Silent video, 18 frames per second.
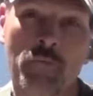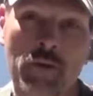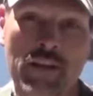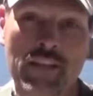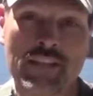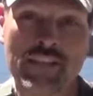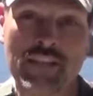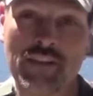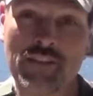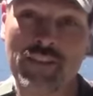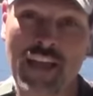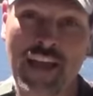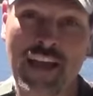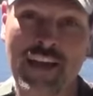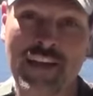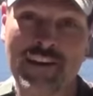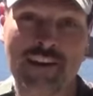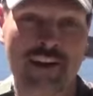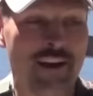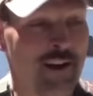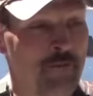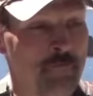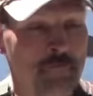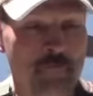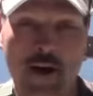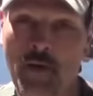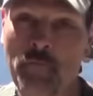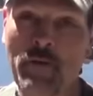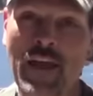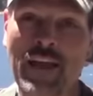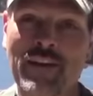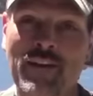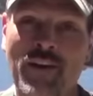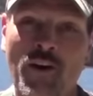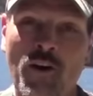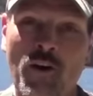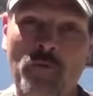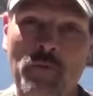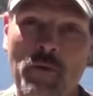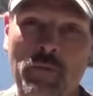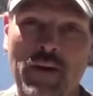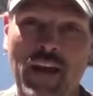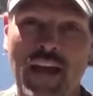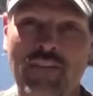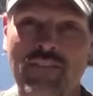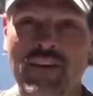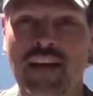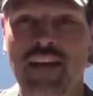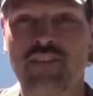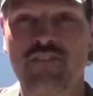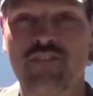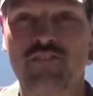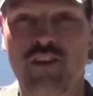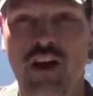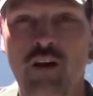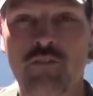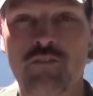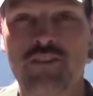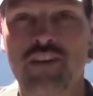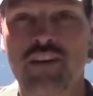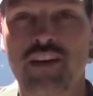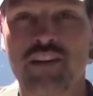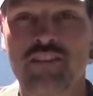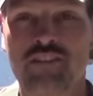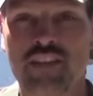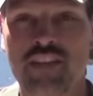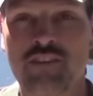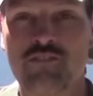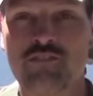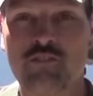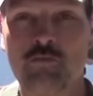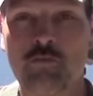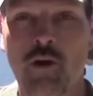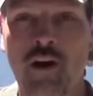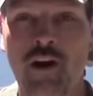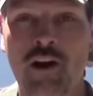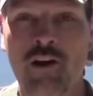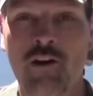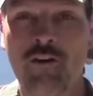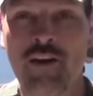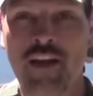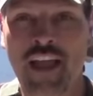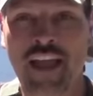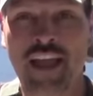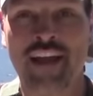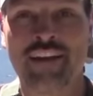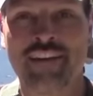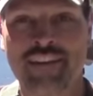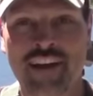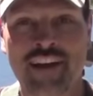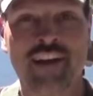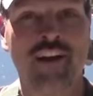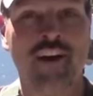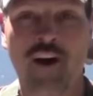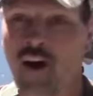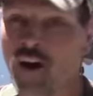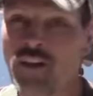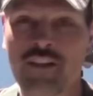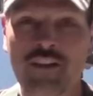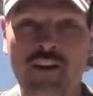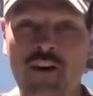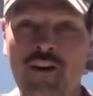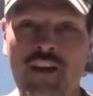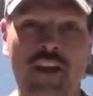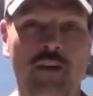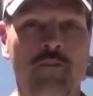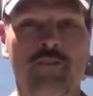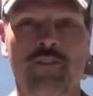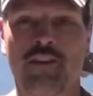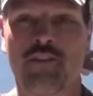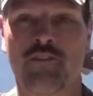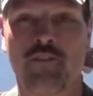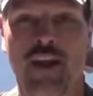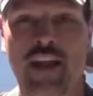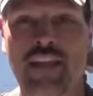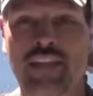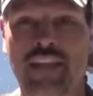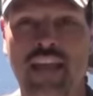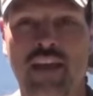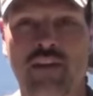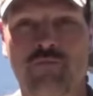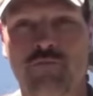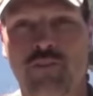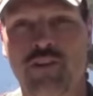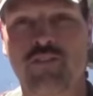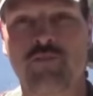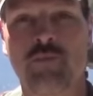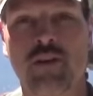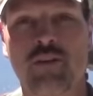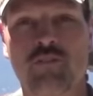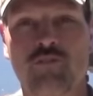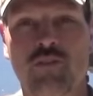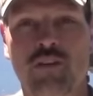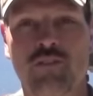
But until then, um, I'm heading home. I'm gonna have a nice trout uh, dinner tomorrow. And uh, all in all, it was a great day at French Meadows